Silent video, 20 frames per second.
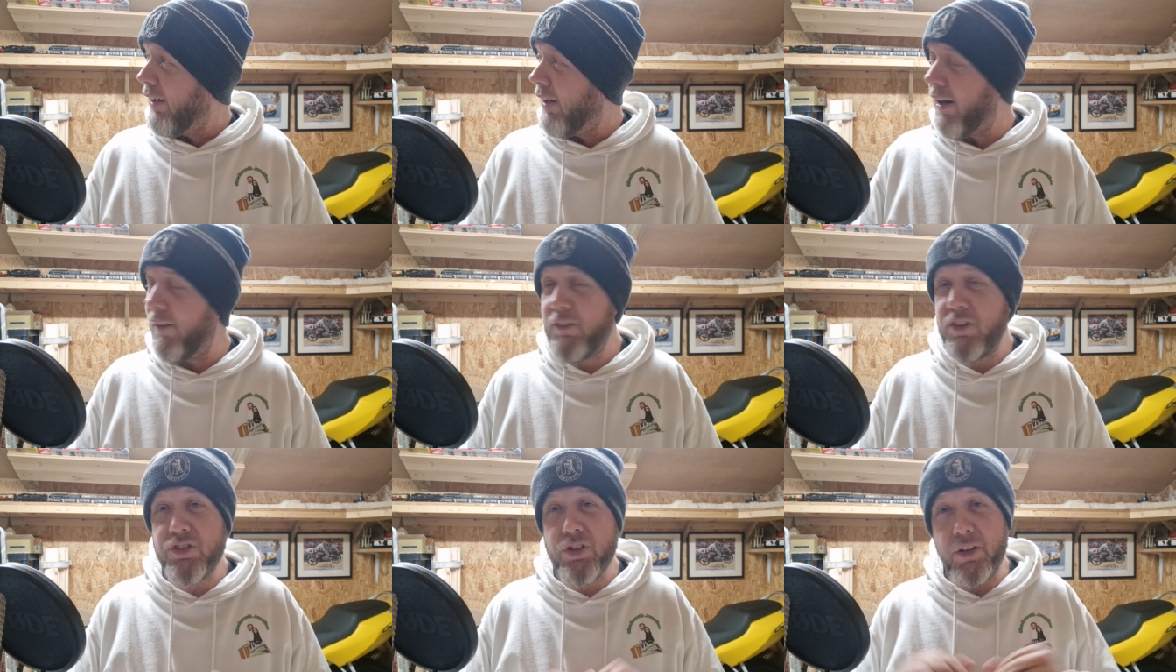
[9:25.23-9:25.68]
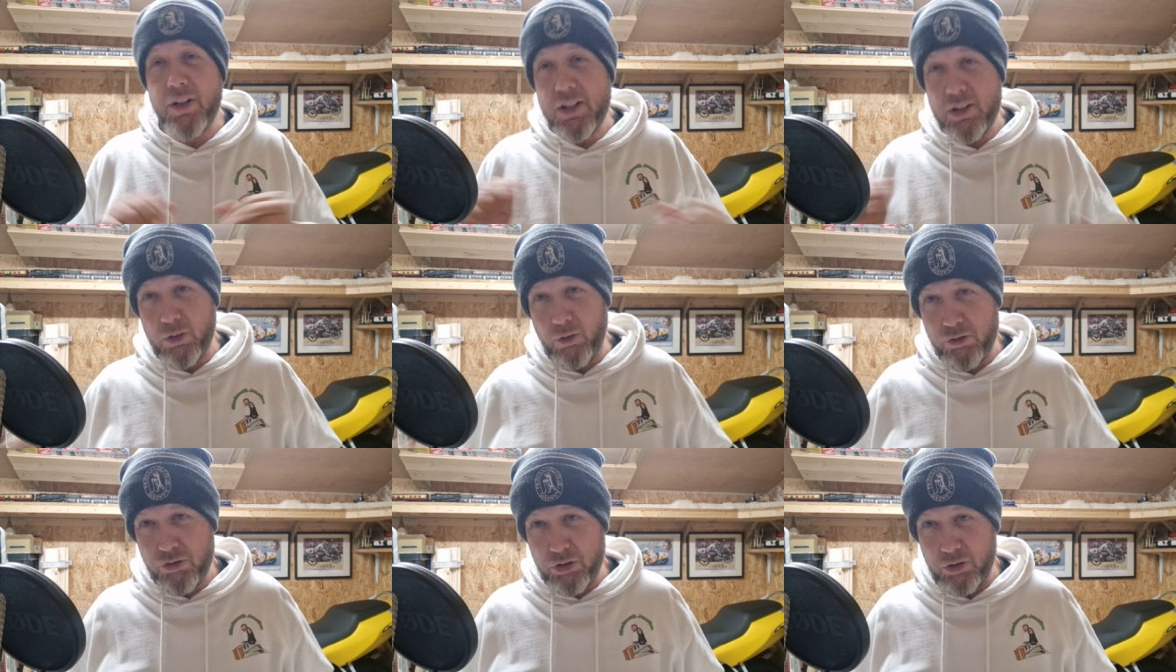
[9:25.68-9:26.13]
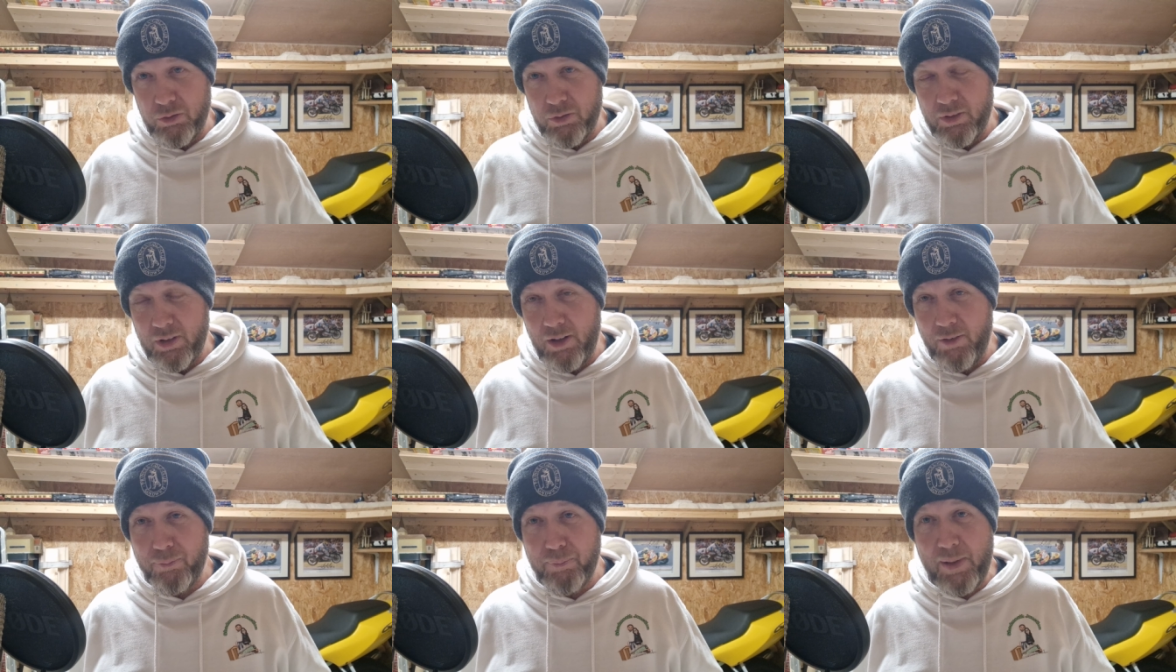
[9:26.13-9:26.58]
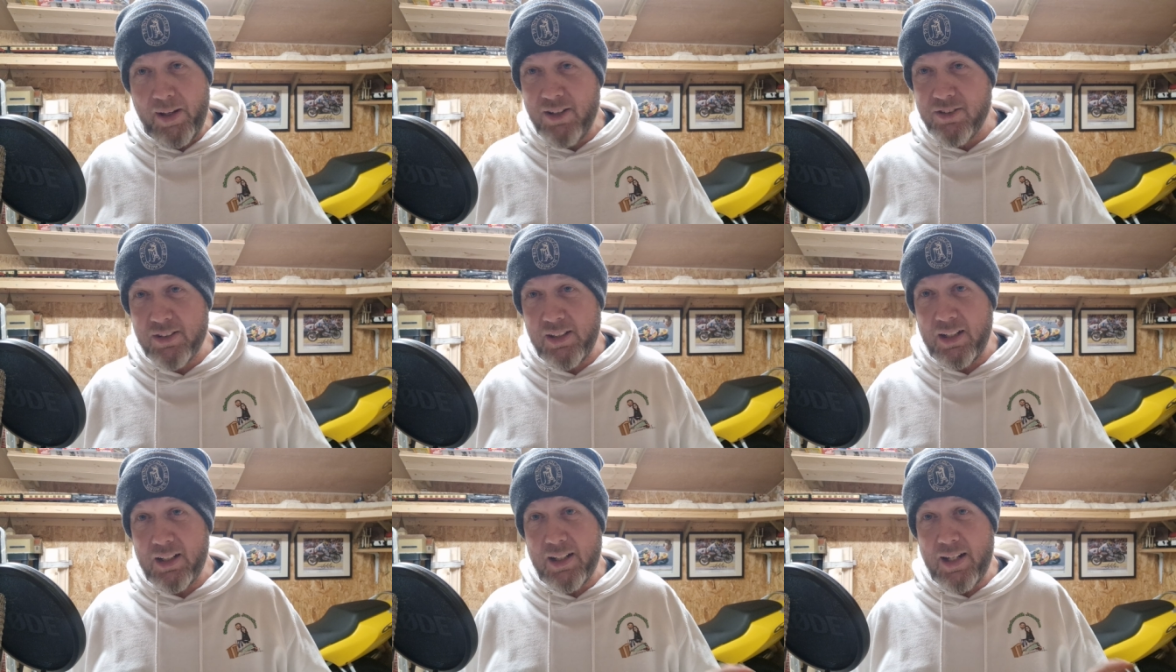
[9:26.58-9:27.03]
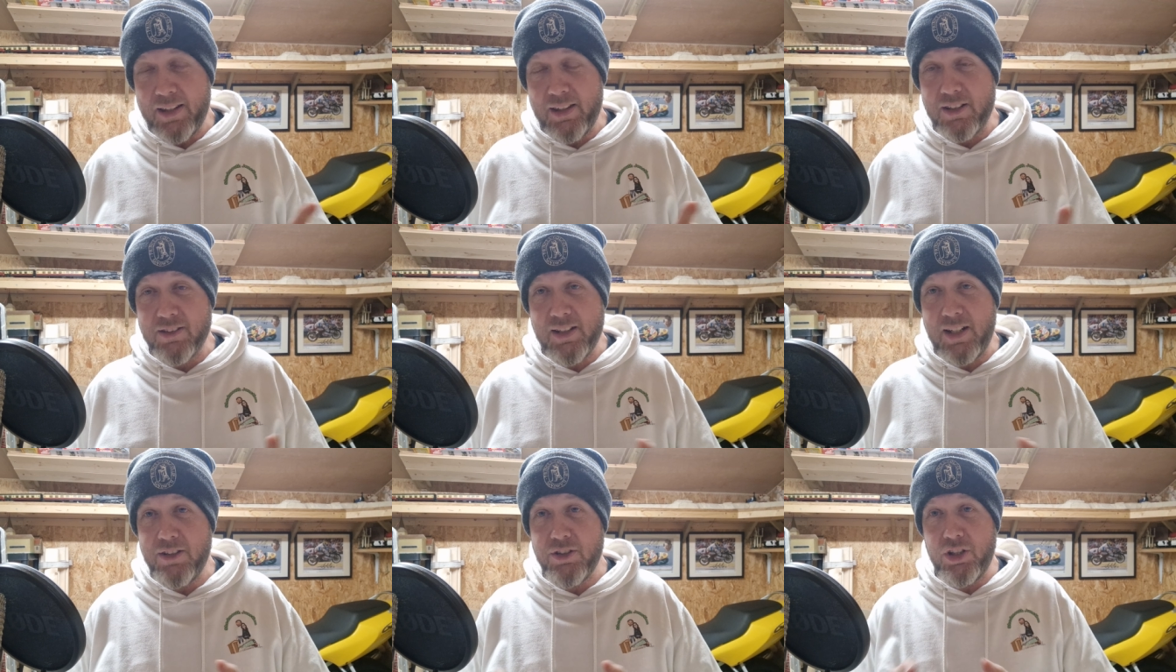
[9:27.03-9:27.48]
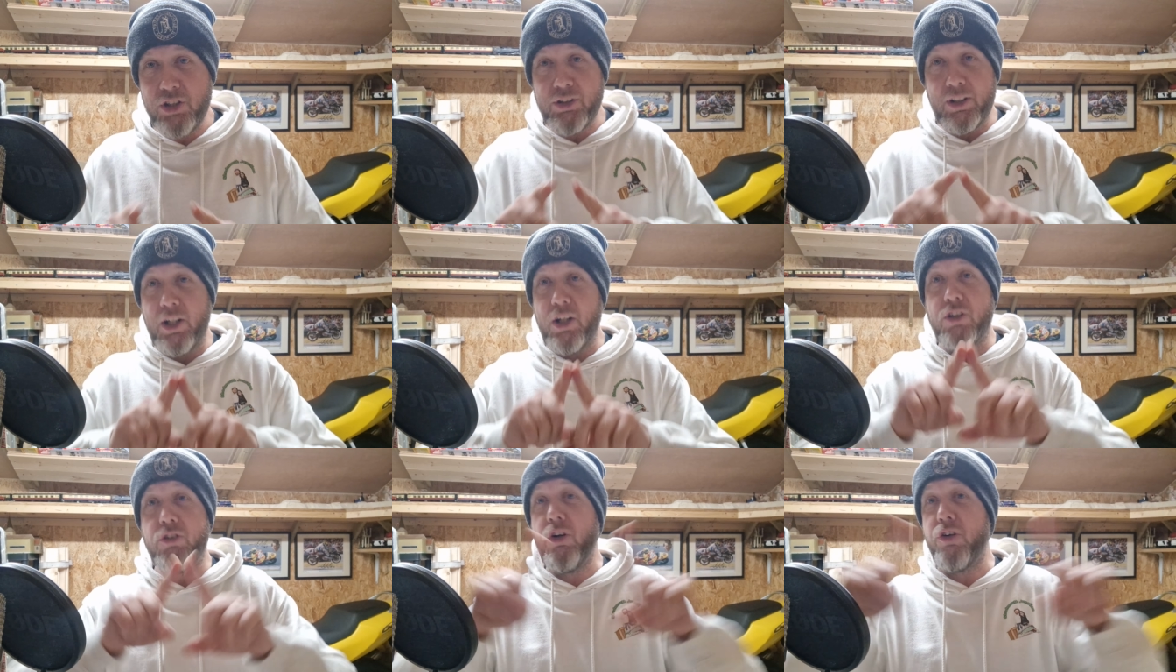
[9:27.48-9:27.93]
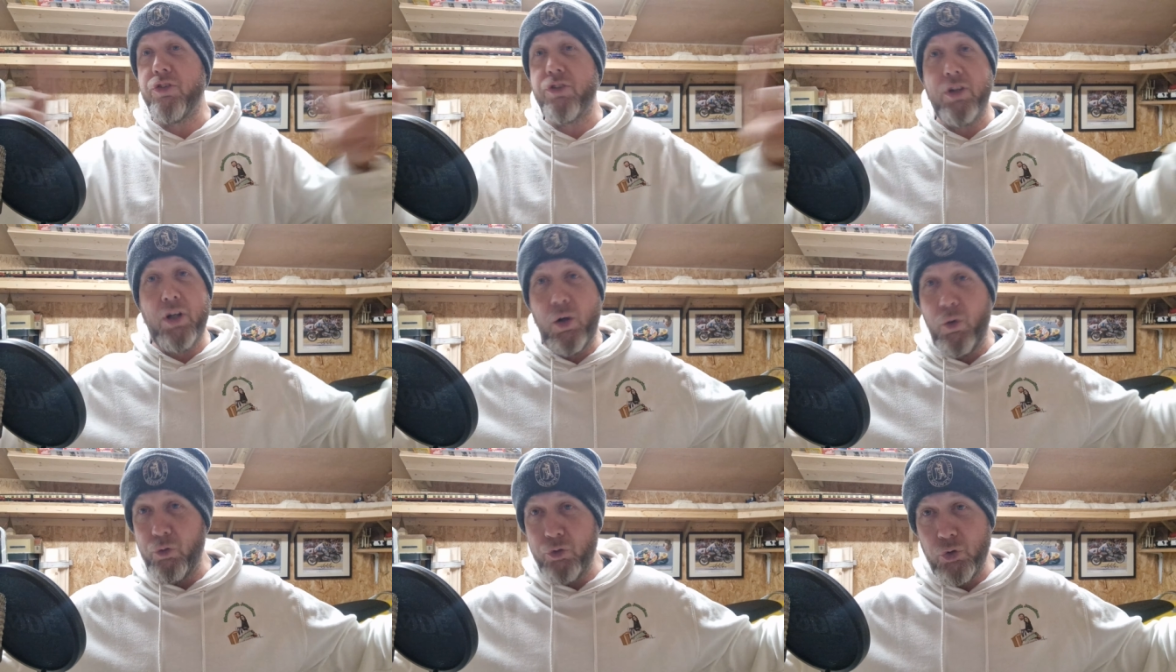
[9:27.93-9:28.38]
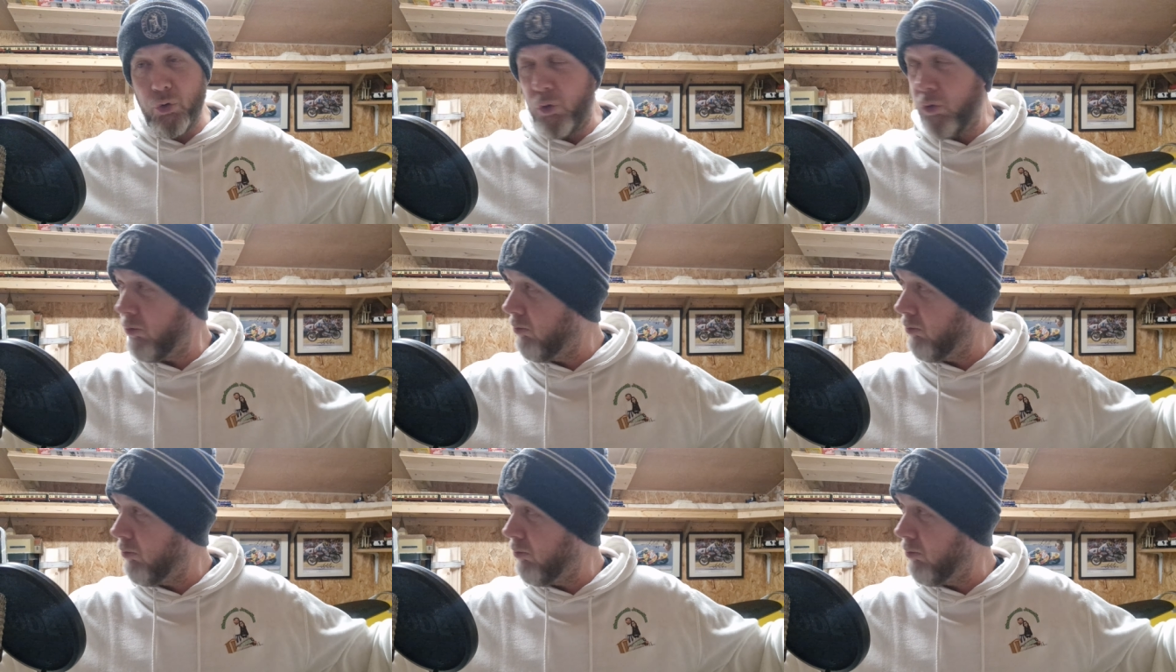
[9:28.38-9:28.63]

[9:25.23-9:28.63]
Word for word: I've decided not to. I've basically laid the TT track across the whole door,